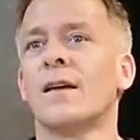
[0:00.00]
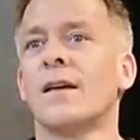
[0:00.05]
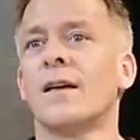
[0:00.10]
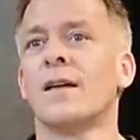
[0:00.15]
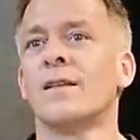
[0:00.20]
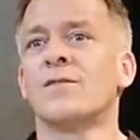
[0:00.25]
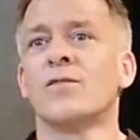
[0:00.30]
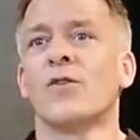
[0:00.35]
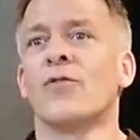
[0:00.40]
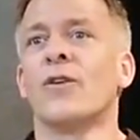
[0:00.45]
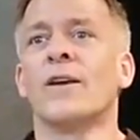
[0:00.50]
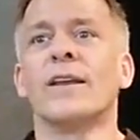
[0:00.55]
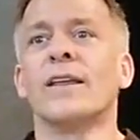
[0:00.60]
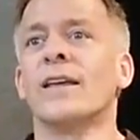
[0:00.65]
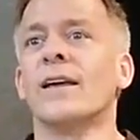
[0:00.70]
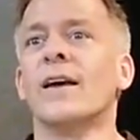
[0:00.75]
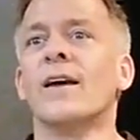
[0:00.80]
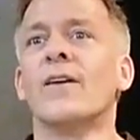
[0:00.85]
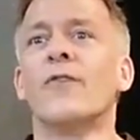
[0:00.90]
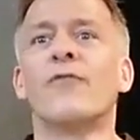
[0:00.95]
it's
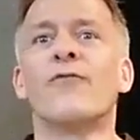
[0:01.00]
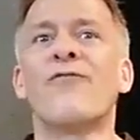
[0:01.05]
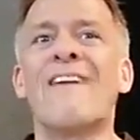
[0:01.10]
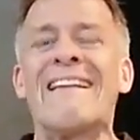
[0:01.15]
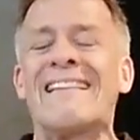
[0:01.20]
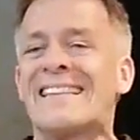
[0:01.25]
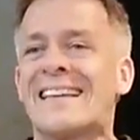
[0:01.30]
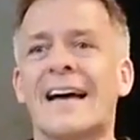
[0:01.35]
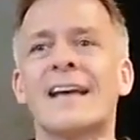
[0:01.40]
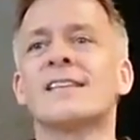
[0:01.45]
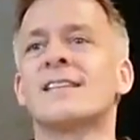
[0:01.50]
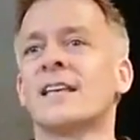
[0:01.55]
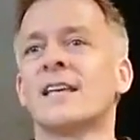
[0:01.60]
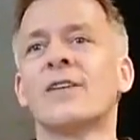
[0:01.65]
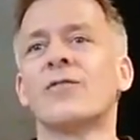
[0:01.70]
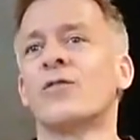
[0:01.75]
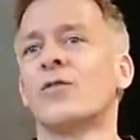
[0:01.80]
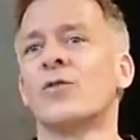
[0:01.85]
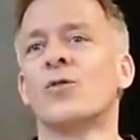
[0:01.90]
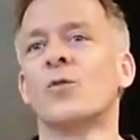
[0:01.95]
already fantastic
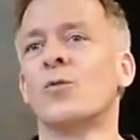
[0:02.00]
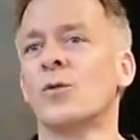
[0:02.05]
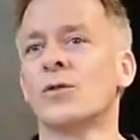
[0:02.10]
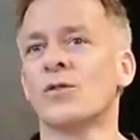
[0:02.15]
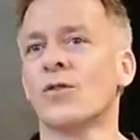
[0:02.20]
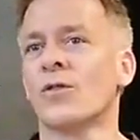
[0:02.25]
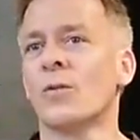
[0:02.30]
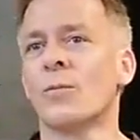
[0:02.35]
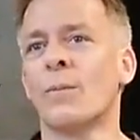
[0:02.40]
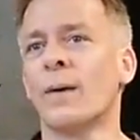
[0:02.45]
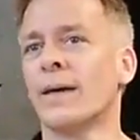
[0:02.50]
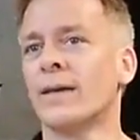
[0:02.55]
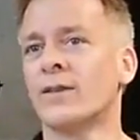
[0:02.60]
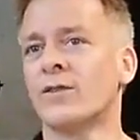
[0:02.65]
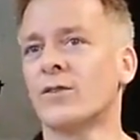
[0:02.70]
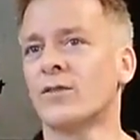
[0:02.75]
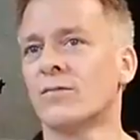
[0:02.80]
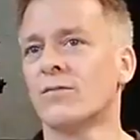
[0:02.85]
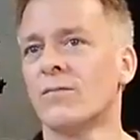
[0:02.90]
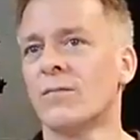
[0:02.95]
if you do what's on the
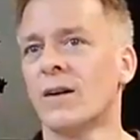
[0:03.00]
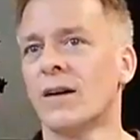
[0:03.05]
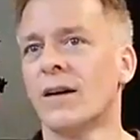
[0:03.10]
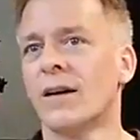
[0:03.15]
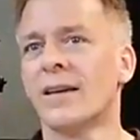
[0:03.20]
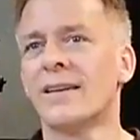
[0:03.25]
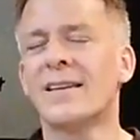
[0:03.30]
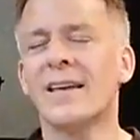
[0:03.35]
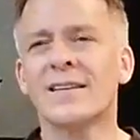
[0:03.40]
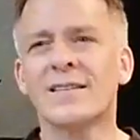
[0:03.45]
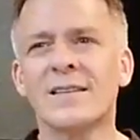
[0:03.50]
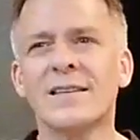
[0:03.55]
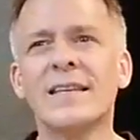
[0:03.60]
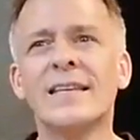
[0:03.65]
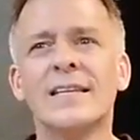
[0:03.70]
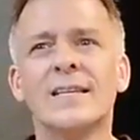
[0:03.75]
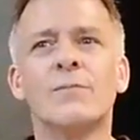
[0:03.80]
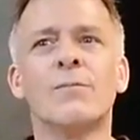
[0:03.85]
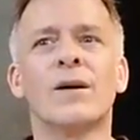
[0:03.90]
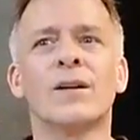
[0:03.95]
page. It doesn't
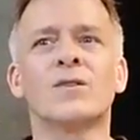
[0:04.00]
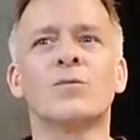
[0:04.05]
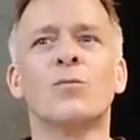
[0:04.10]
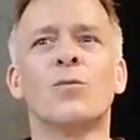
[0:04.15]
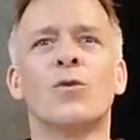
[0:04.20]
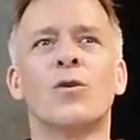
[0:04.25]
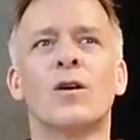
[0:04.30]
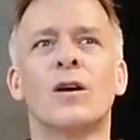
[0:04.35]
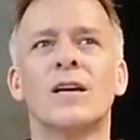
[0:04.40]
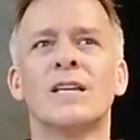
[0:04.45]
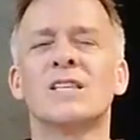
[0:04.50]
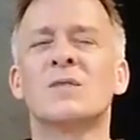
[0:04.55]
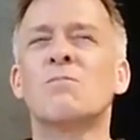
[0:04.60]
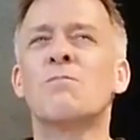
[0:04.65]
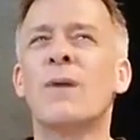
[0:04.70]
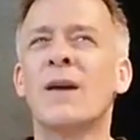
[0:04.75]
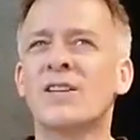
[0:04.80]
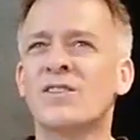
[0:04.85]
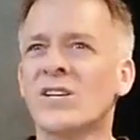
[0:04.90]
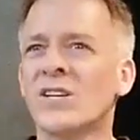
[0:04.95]
need much more,
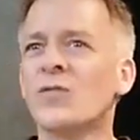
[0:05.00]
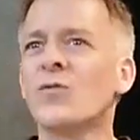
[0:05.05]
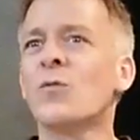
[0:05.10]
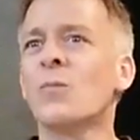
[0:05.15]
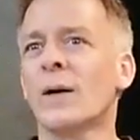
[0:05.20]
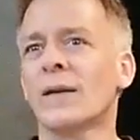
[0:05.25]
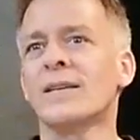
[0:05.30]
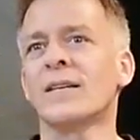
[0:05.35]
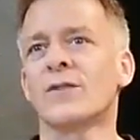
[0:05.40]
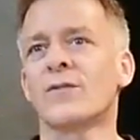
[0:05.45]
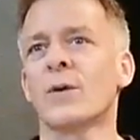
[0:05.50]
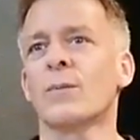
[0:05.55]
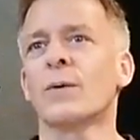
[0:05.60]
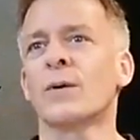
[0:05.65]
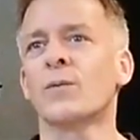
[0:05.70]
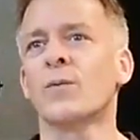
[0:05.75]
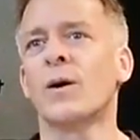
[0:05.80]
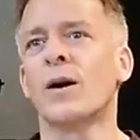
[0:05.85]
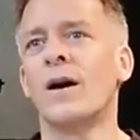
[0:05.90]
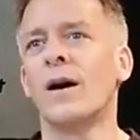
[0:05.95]
especially romantic
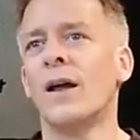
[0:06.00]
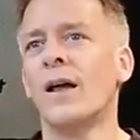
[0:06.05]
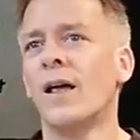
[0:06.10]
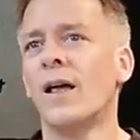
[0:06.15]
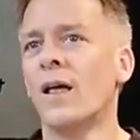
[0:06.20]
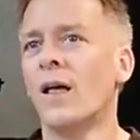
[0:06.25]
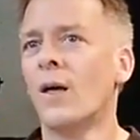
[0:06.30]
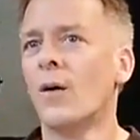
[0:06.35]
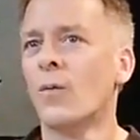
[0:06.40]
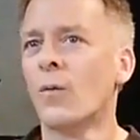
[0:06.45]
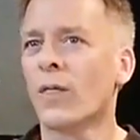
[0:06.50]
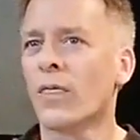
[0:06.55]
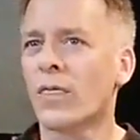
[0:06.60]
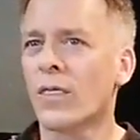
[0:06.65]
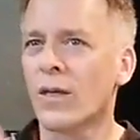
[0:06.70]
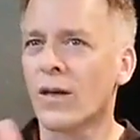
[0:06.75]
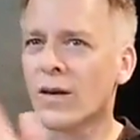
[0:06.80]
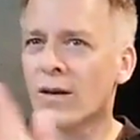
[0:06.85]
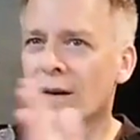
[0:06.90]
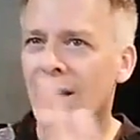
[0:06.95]
repertoire.
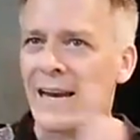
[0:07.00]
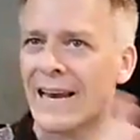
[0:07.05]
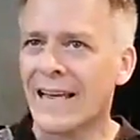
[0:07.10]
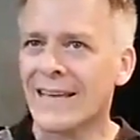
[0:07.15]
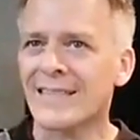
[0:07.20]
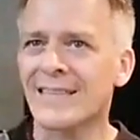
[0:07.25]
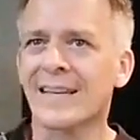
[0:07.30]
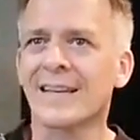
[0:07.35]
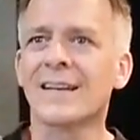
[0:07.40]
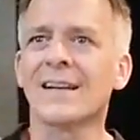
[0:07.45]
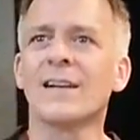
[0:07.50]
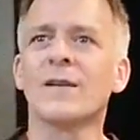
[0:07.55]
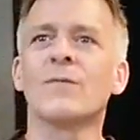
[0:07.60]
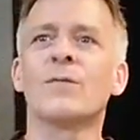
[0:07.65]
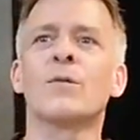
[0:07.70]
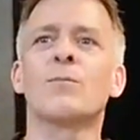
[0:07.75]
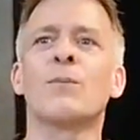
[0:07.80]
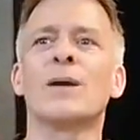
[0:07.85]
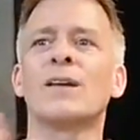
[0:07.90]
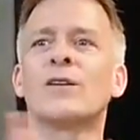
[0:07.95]
With classical,
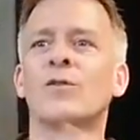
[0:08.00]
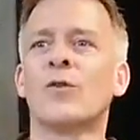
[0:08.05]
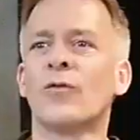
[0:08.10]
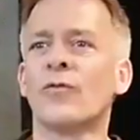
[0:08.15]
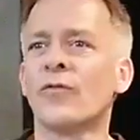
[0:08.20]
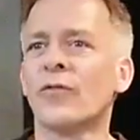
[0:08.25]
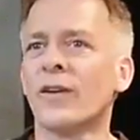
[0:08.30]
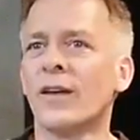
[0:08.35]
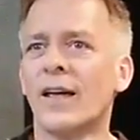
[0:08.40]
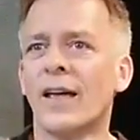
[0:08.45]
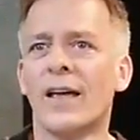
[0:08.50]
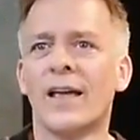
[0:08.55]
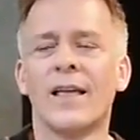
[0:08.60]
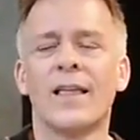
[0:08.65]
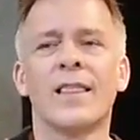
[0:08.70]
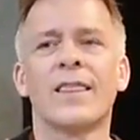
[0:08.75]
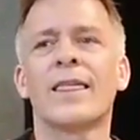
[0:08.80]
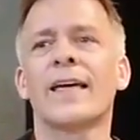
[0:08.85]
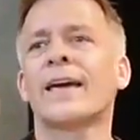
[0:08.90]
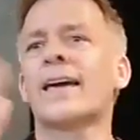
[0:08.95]
with Beethoven,
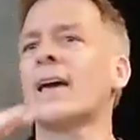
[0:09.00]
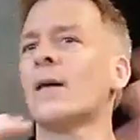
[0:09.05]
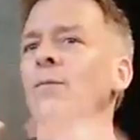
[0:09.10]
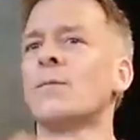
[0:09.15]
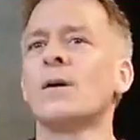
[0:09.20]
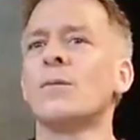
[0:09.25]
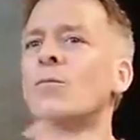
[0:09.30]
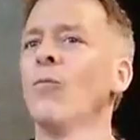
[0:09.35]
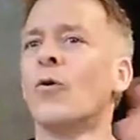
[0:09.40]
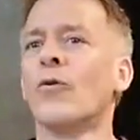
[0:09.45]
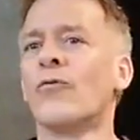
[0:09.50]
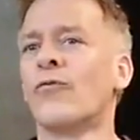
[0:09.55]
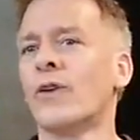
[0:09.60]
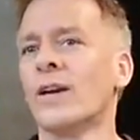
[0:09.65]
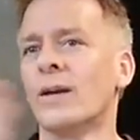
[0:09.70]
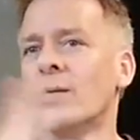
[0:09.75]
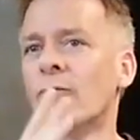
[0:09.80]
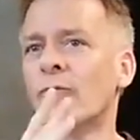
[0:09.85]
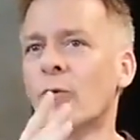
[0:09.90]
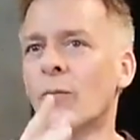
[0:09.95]
there can be more
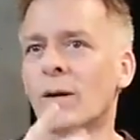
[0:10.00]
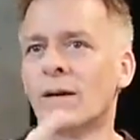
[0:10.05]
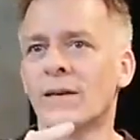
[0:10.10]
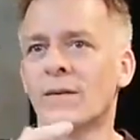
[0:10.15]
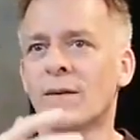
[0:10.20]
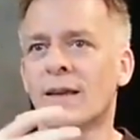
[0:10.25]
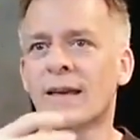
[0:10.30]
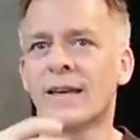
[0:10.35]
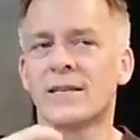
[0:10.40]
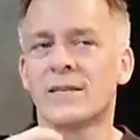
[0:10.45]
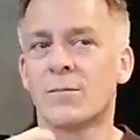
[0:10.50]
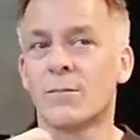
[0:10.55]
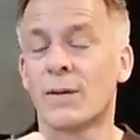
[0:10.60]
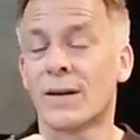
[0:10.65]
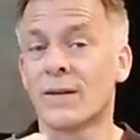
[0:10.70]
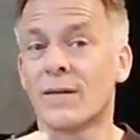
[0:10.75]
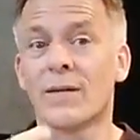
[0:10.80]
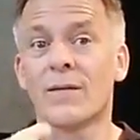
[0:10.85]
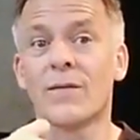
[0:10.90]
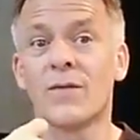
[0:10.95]
freedom for my taste,
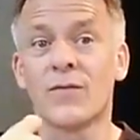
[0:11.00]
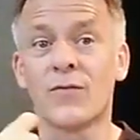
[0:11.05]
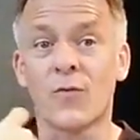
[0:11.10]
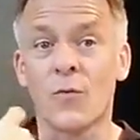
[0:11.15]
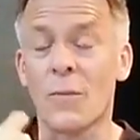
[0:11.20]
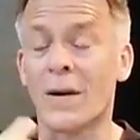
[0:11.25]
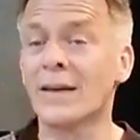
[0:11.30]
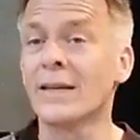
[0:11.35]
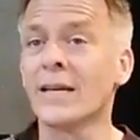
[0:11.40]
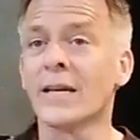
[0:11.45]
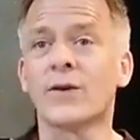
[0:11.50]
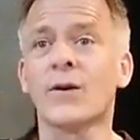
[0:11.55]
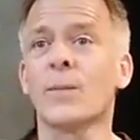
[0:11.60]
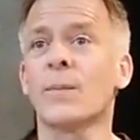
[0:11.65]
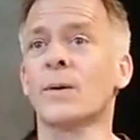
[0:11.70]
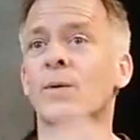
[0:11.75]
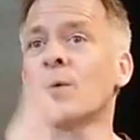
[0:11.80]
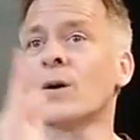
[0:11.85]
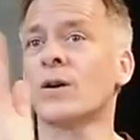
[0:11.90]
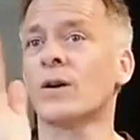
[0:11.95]
but romantic
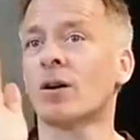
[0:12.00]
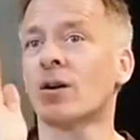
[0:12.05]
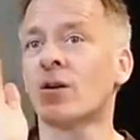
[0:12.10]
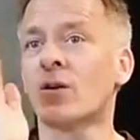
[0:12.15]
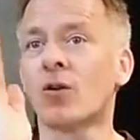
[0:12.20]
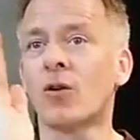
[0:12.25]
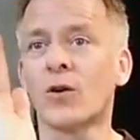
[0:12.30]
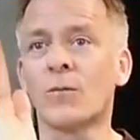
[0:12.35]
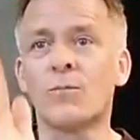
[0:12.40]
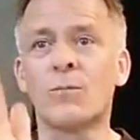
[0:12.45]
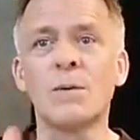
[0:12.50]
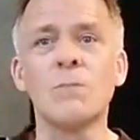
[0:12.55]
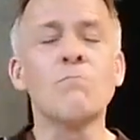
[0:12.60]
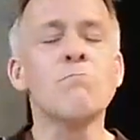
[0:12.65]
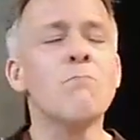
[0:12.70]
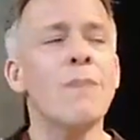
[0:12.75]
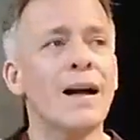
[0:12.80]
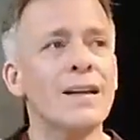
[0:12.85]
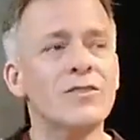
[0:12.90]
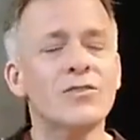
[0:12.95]
repertoire could be
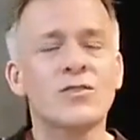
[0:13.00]
much